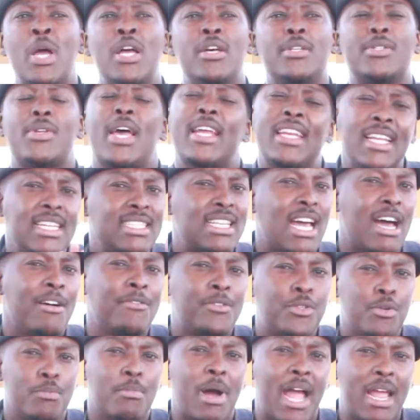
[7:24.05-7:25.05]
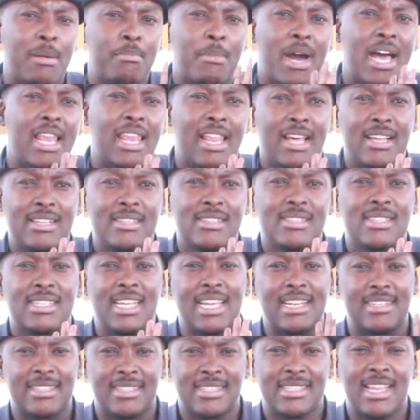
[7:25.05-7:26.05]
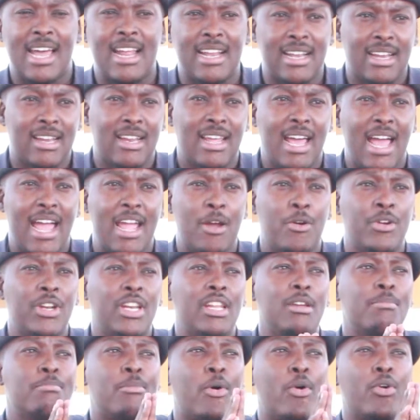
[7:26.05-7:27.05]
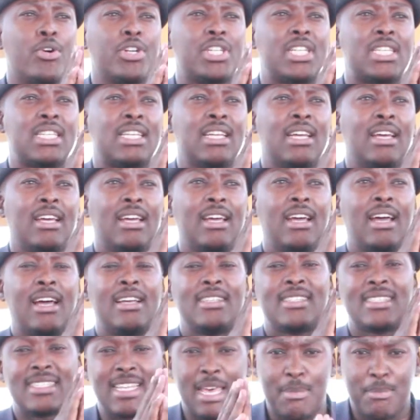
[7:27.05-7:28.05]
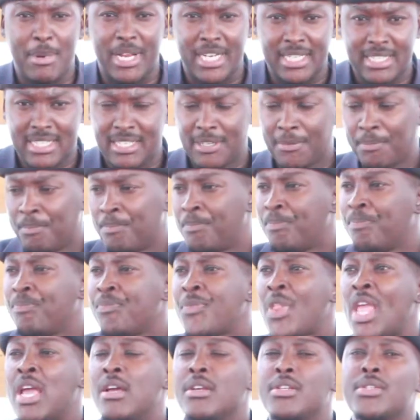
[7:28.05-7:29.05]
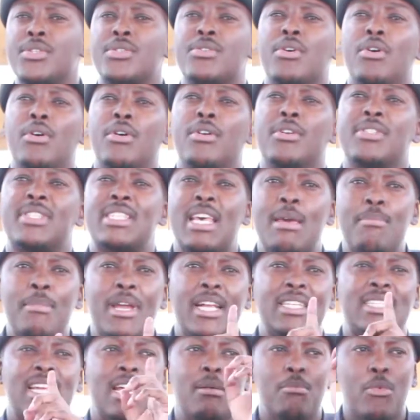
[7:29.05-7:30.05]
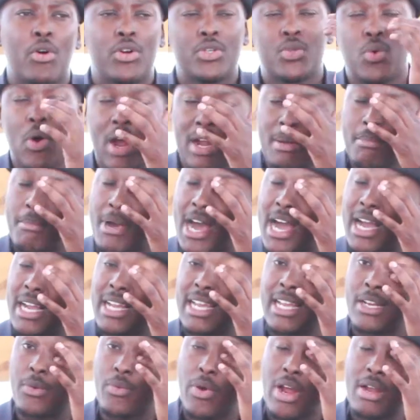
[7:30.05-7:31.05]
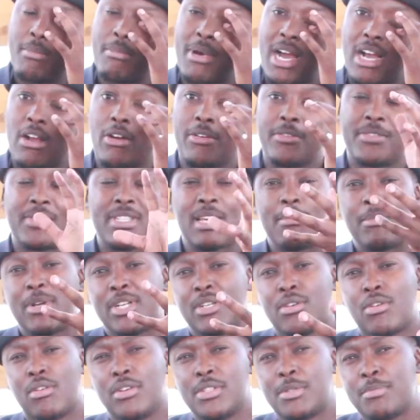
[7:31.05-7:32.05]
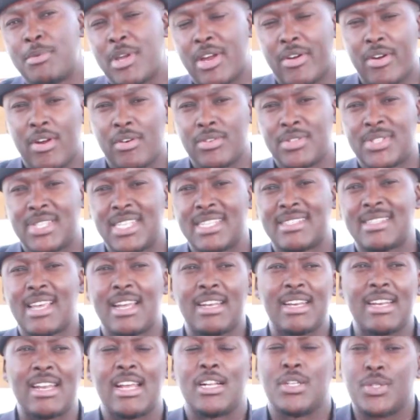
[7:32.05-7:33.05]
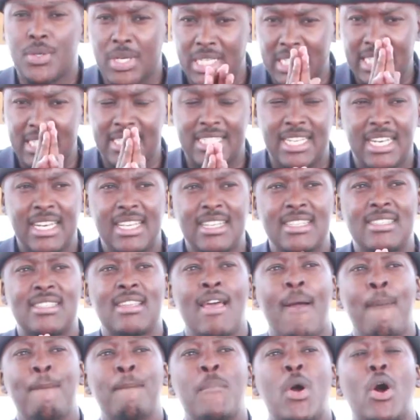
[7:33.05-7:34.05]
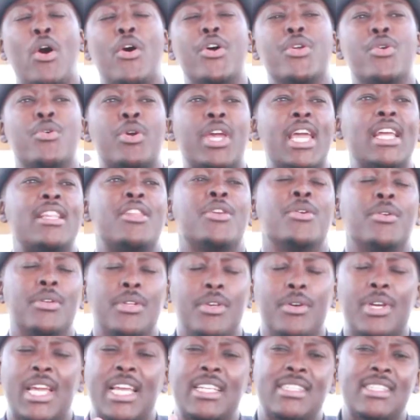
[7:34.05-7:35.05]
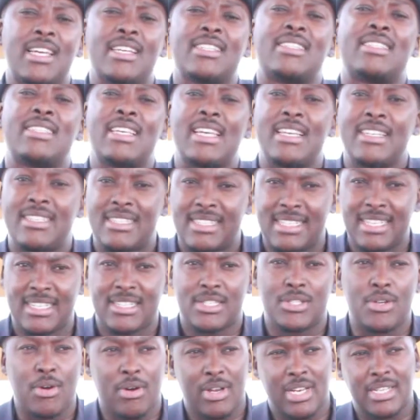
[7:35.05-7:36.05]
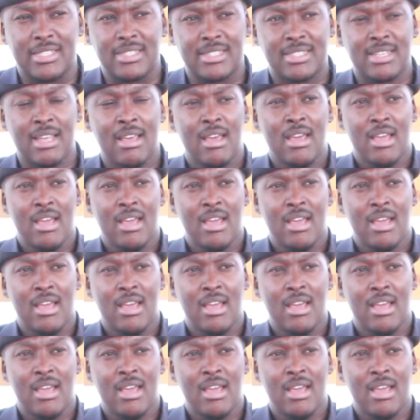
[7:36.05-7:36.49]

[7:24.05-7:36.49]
So I didn't have to buy ballast and sand. I only bought cement. So cement, I bought 1 bag, and 1 bag of cement cost me around 620 shillings, or you can just say $6.